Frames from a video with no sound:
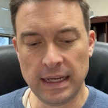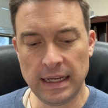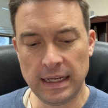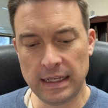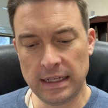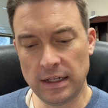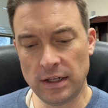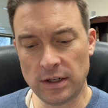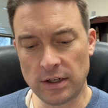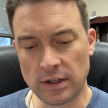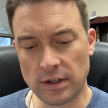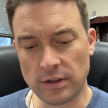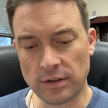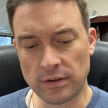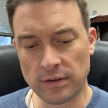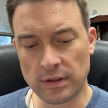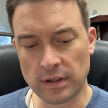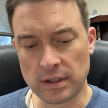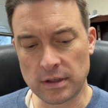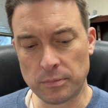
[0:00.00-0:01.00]
Here,
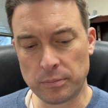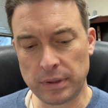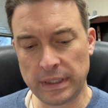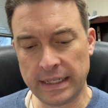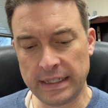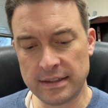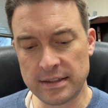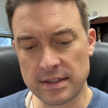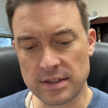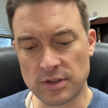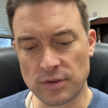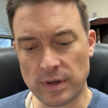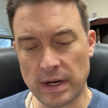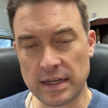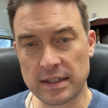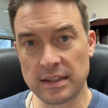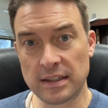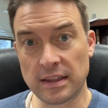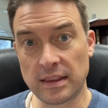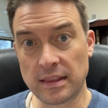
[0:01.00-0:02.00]
the complaint is
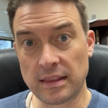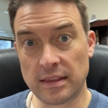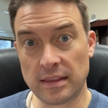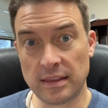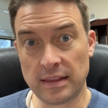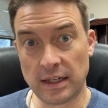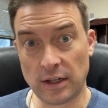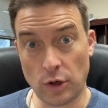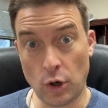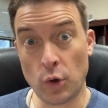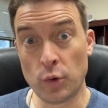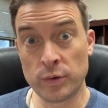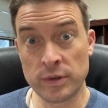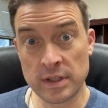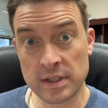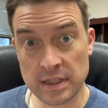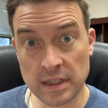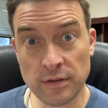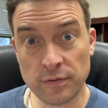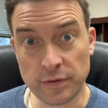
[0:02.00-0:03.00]
directed at their own
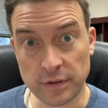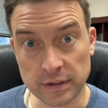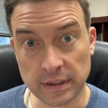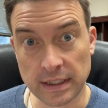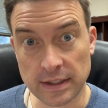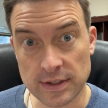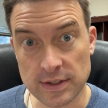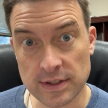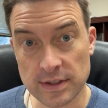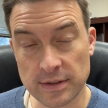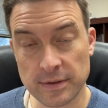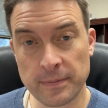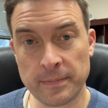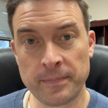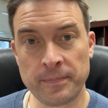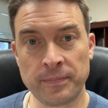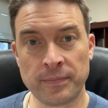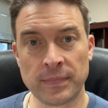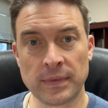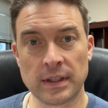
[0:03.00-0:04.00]
sinfulness.
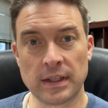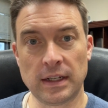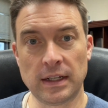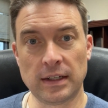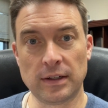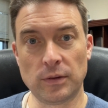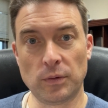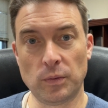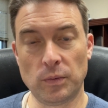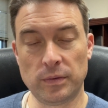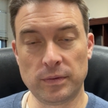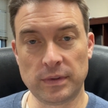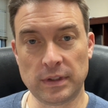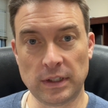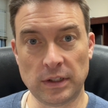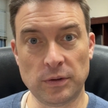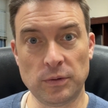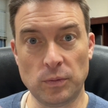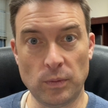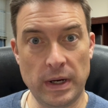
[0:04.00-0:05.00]

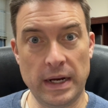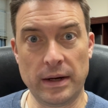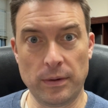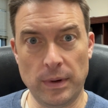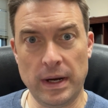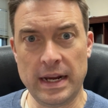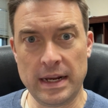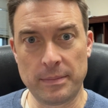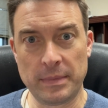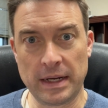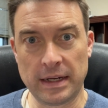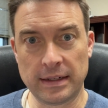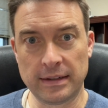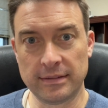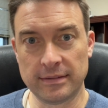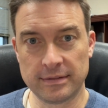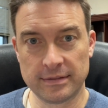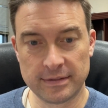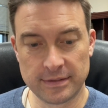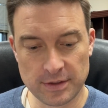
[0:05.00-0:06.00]
Why am I
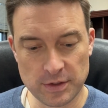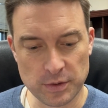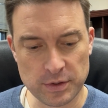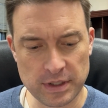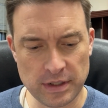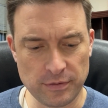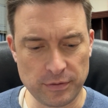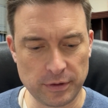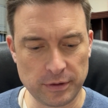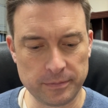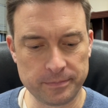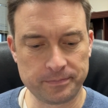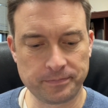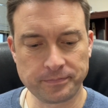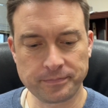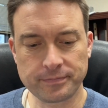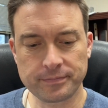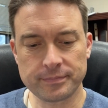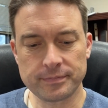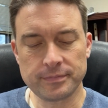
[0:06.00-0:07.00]
so sinful?
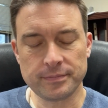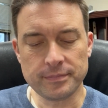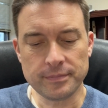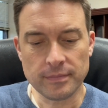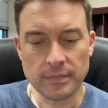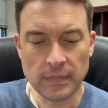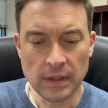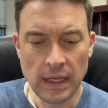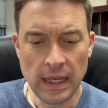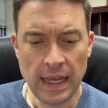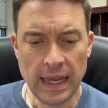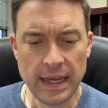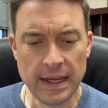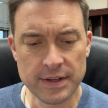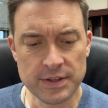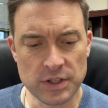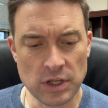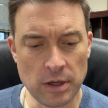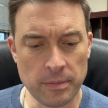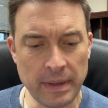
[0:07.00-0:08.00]

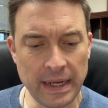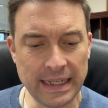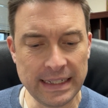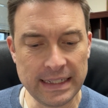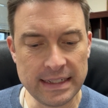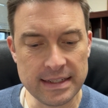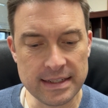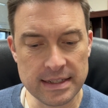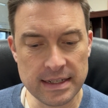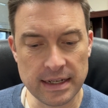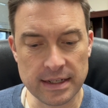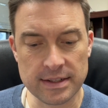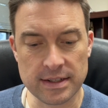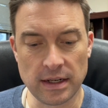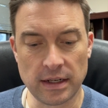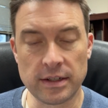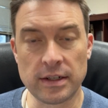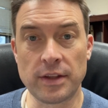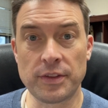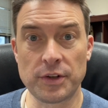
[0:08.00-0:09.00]
Psalm 86,
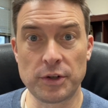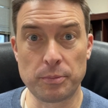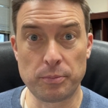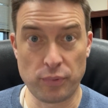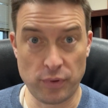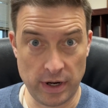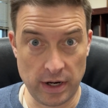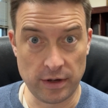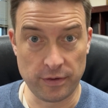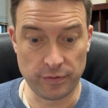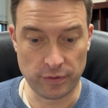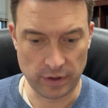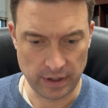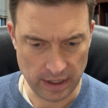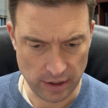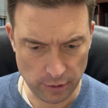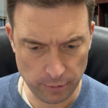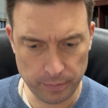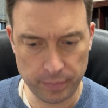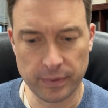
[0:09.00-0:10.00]
another prayer for
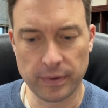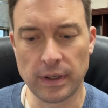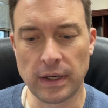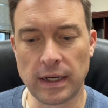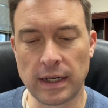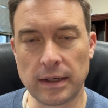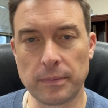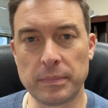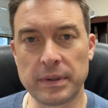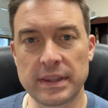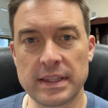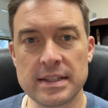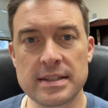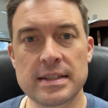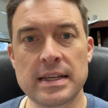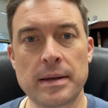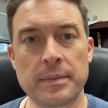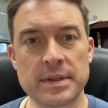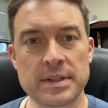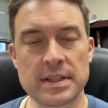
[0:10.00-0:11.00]
help, but this
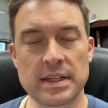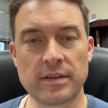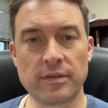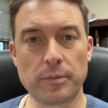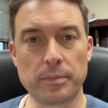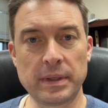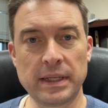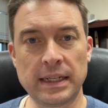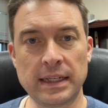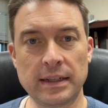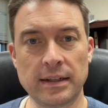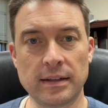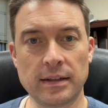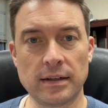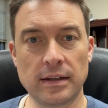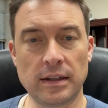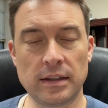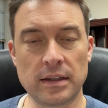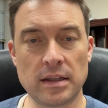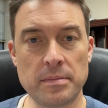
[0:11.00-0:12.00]
time instead of it being
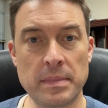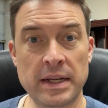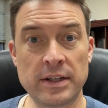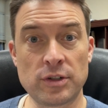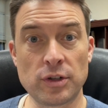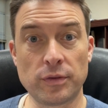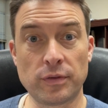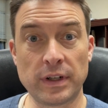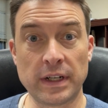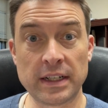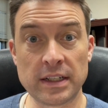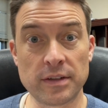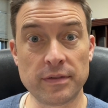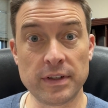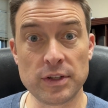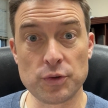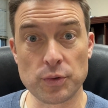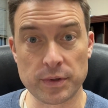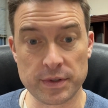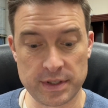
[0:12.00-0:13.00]
a lament over
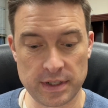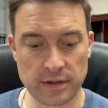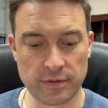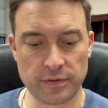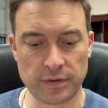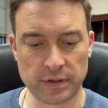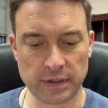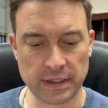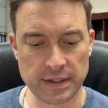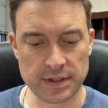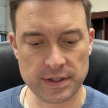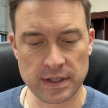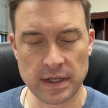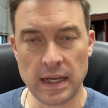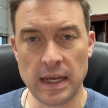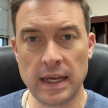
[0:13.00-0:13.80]
individual sinfulness,